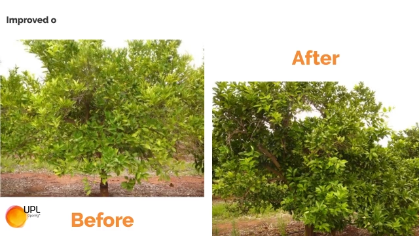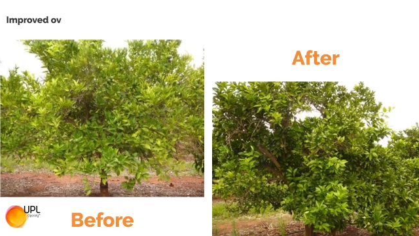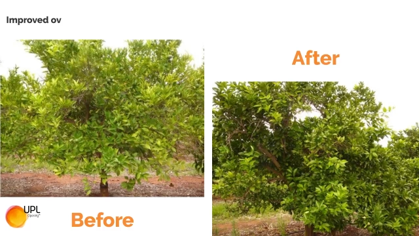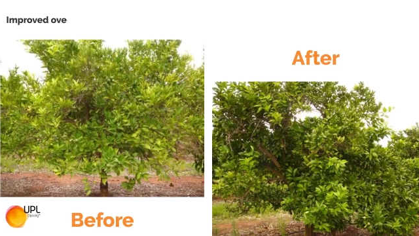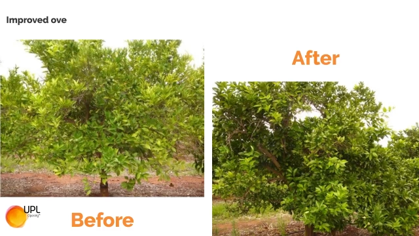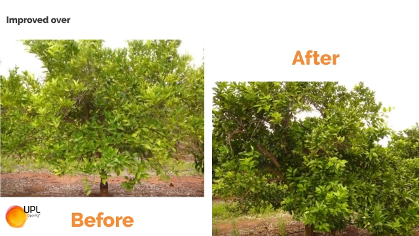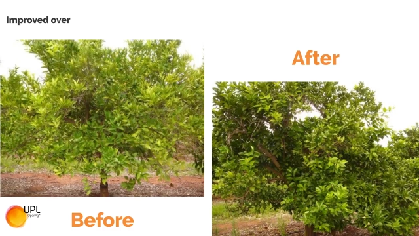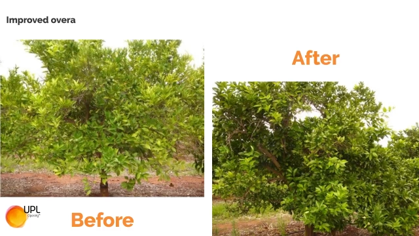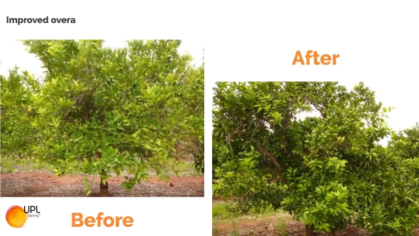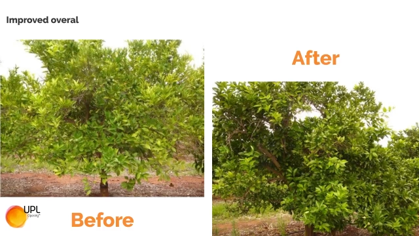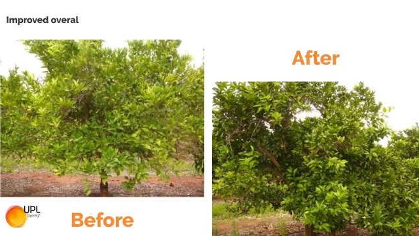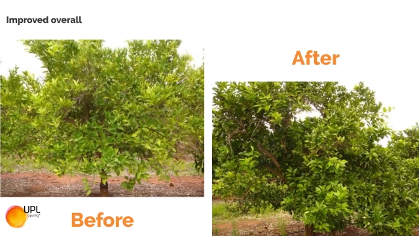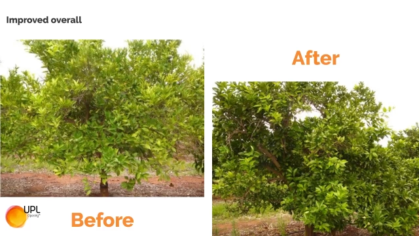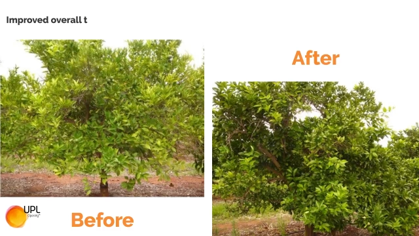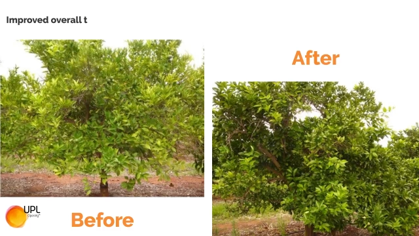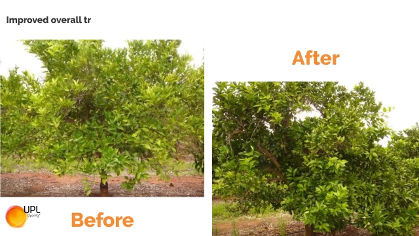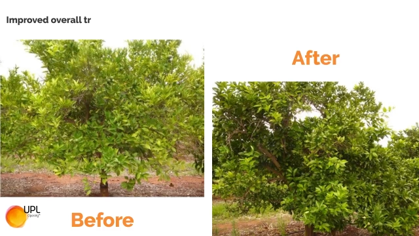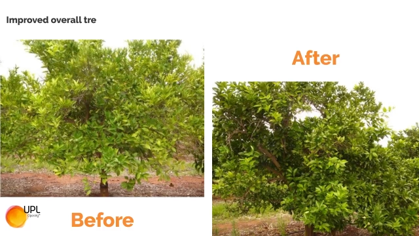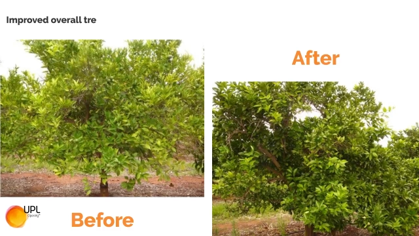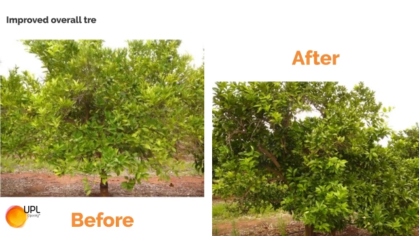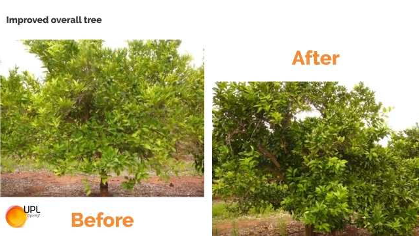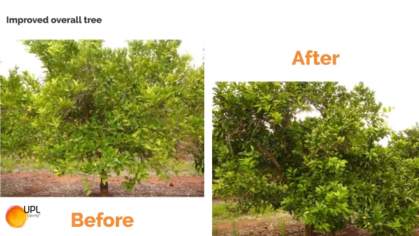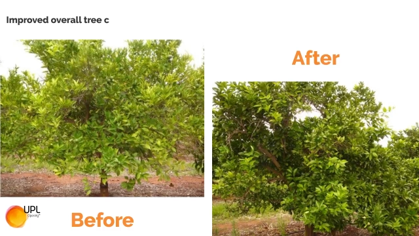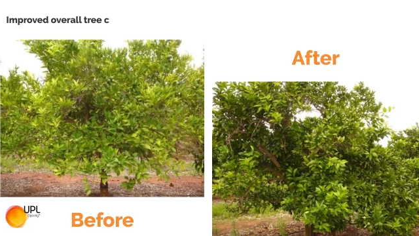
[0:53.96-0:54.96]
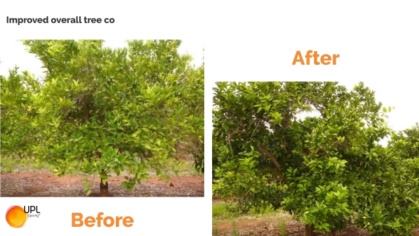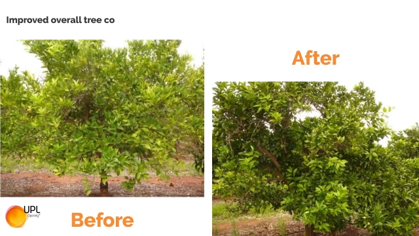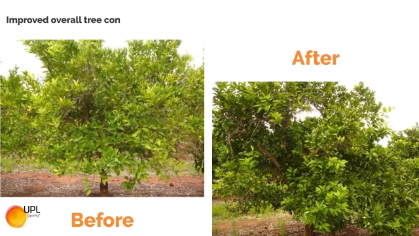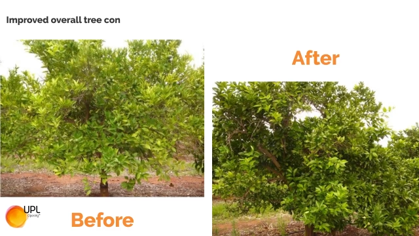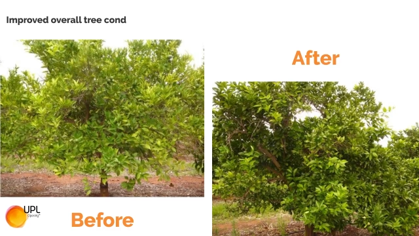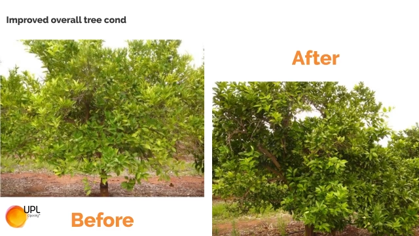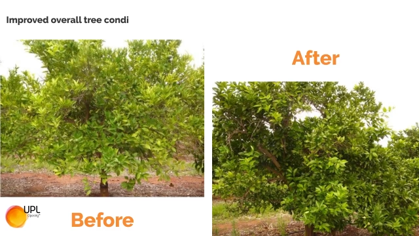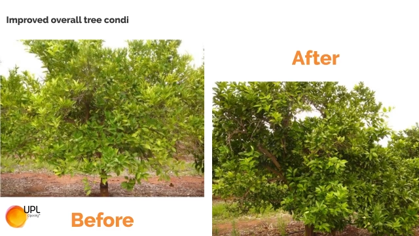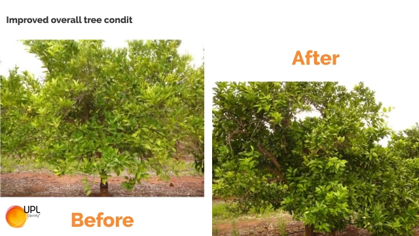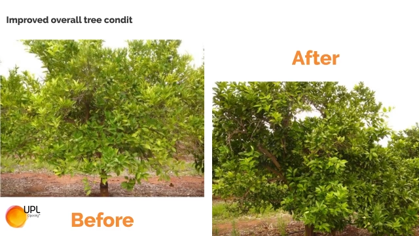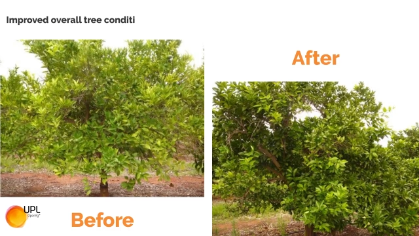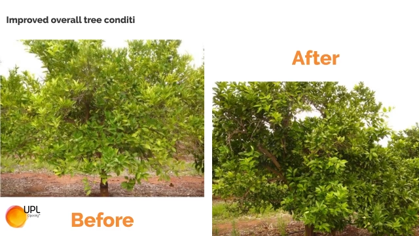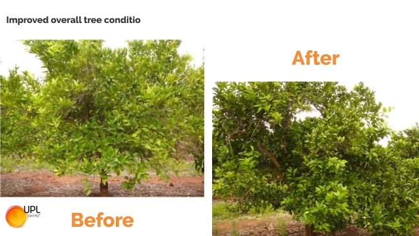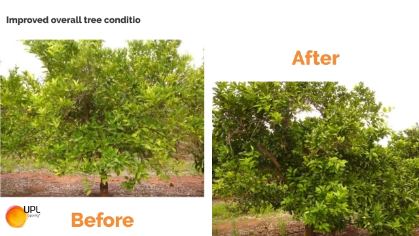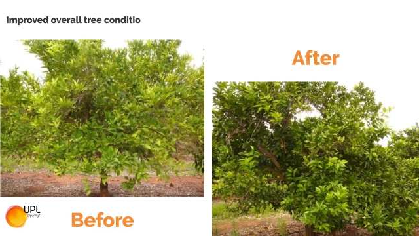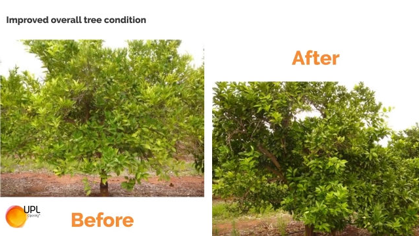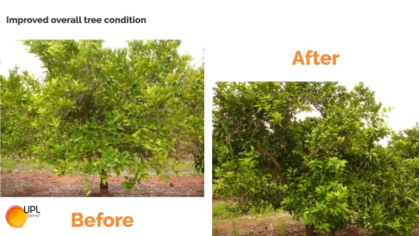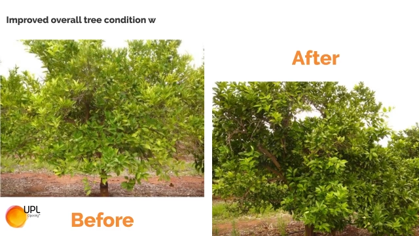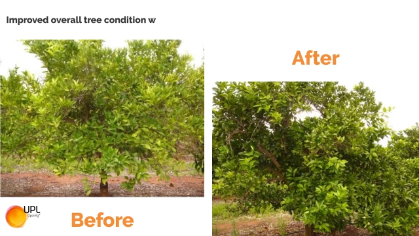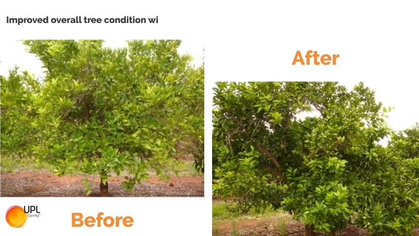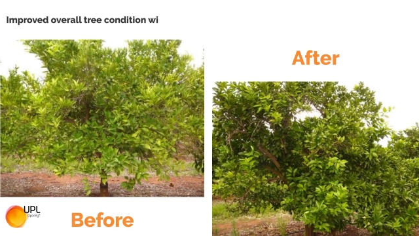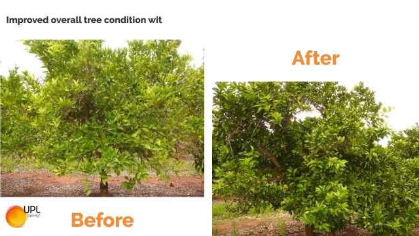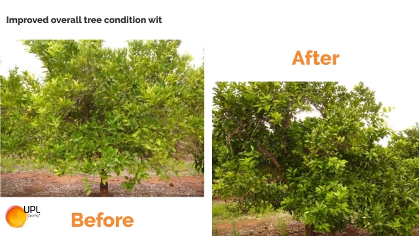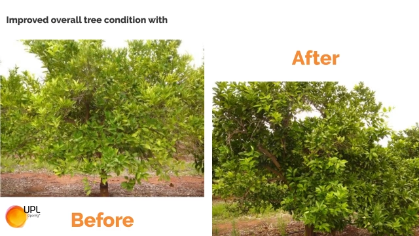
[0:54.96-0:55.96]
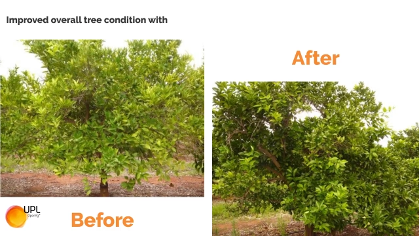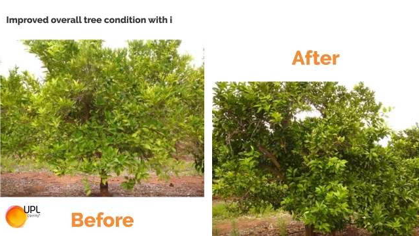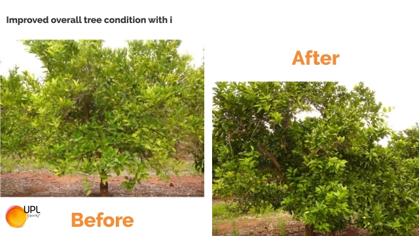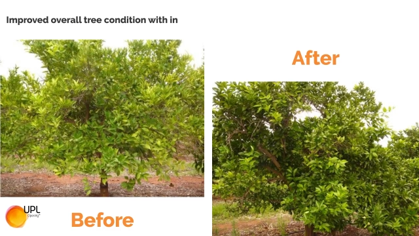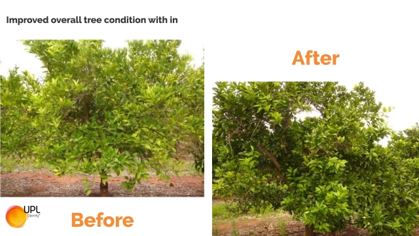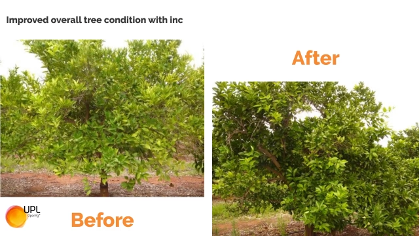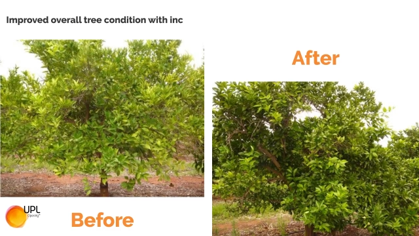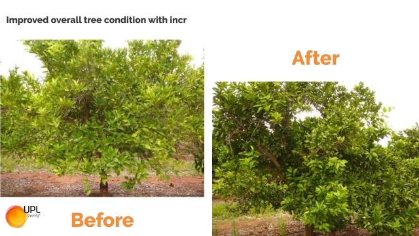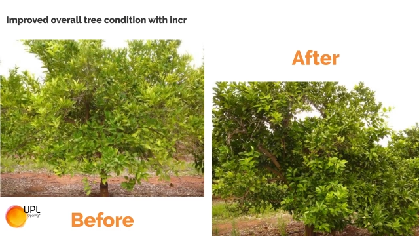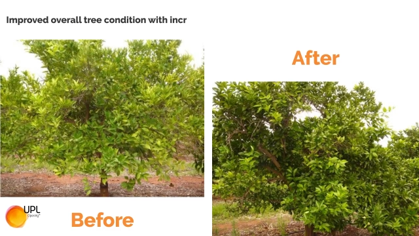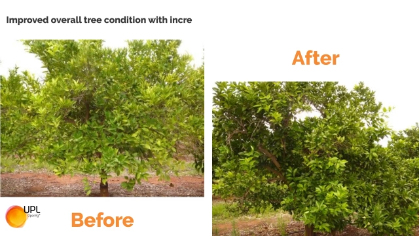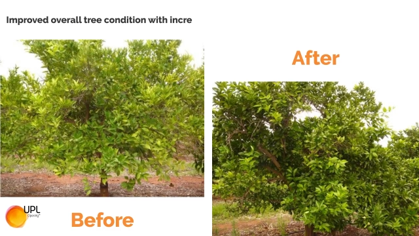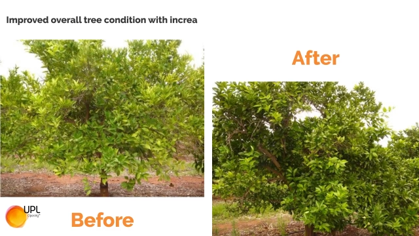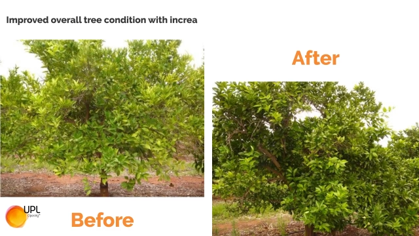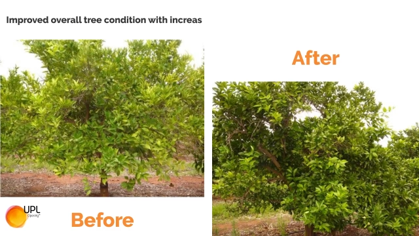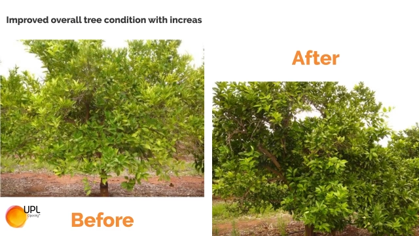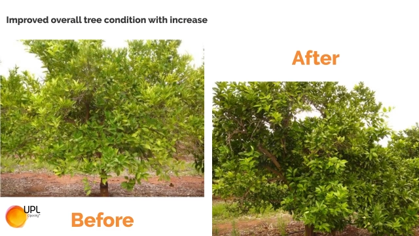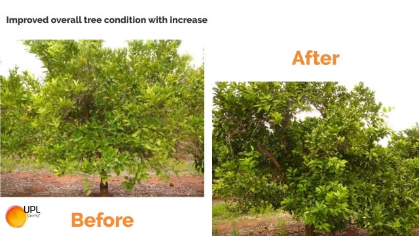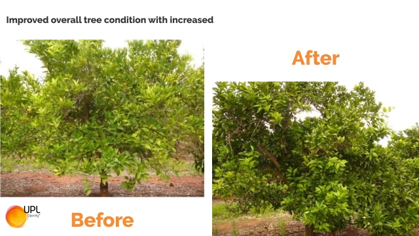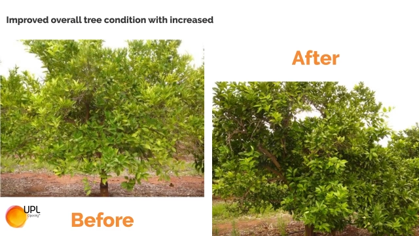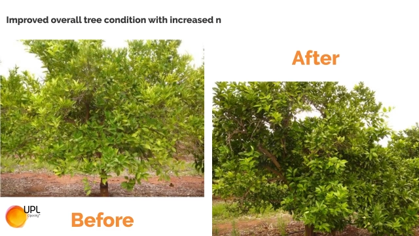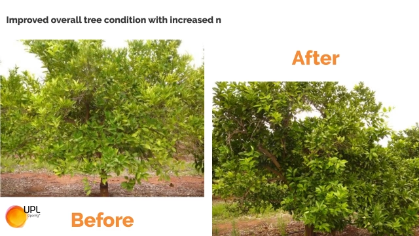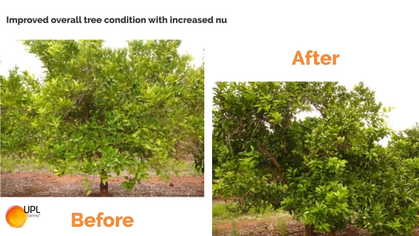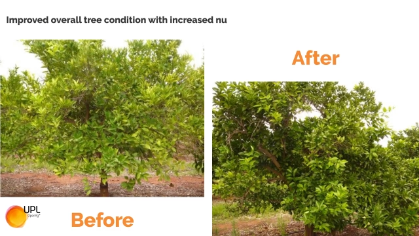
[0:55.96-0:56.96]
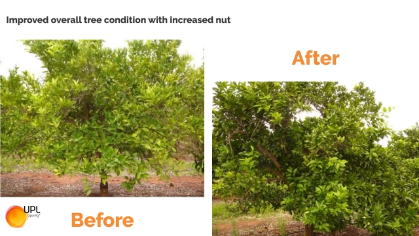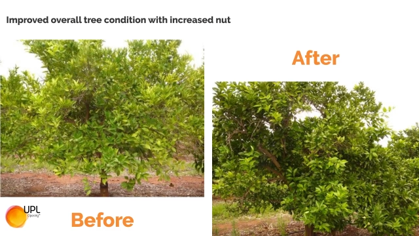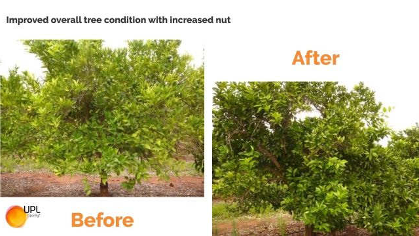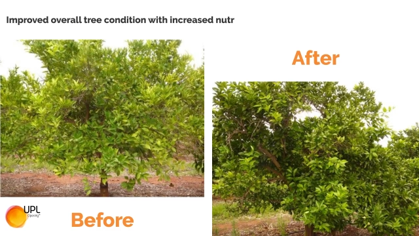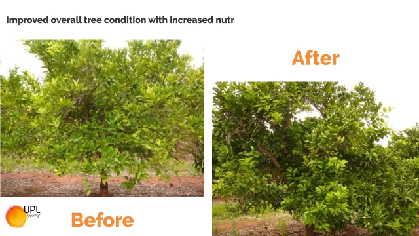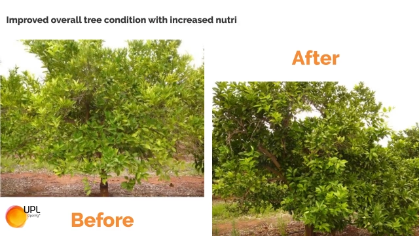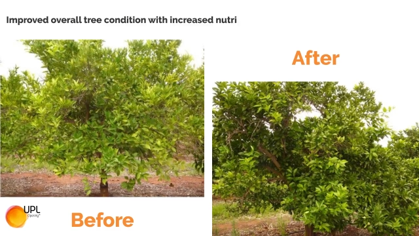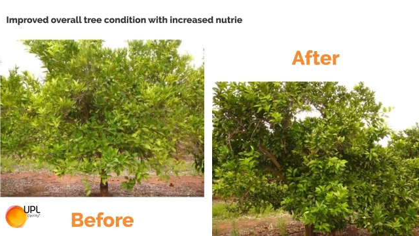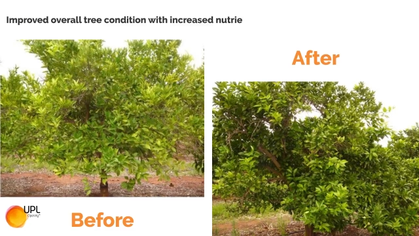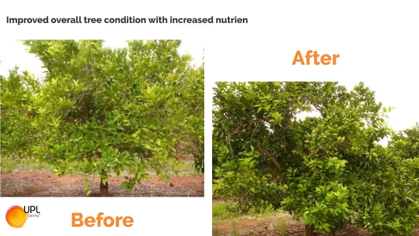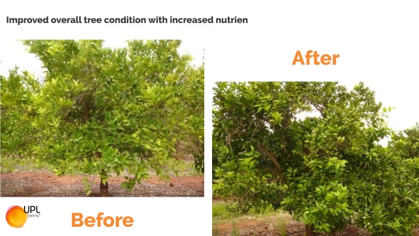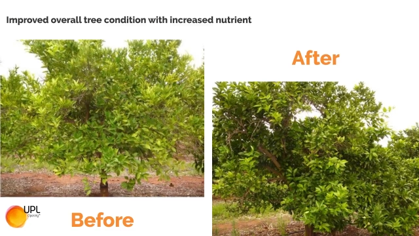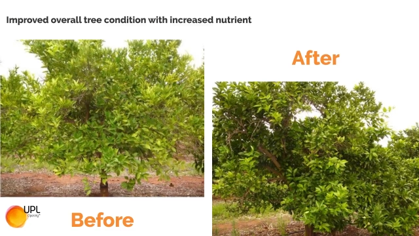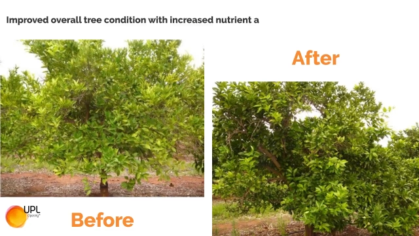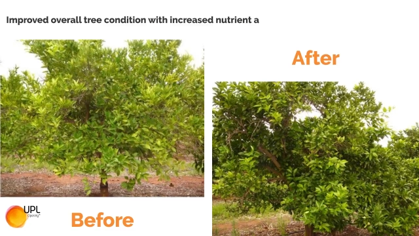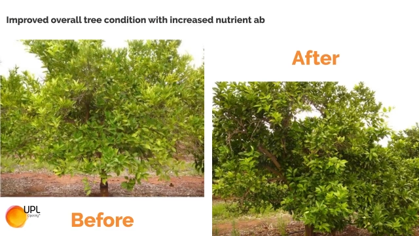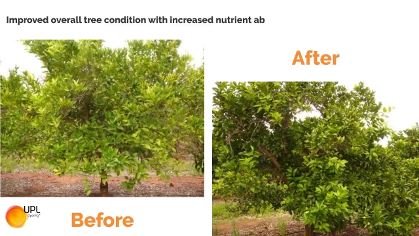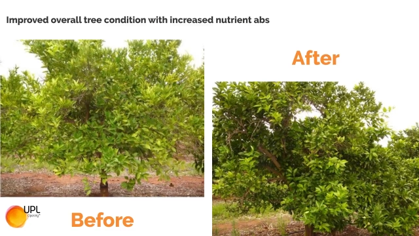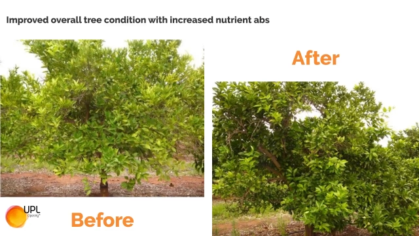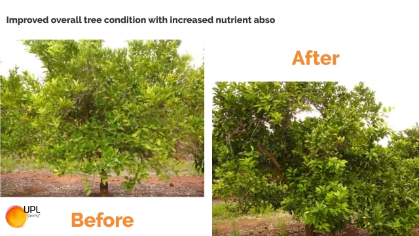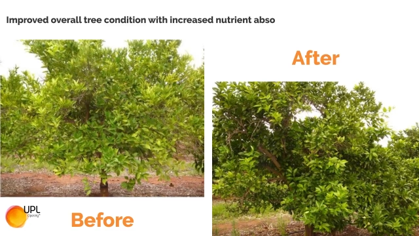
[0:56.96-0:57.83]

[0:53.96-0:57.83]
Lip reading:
Nobody's mouth can be seen.